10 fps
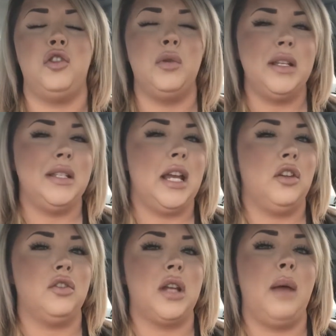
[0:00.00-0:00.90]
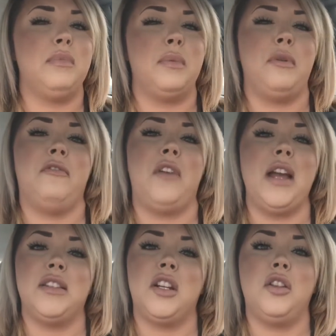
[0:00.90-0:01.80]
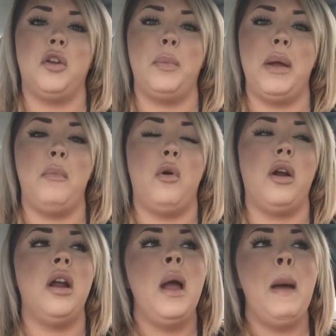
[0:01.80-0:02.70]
You can take your time to perfect it a little bit more.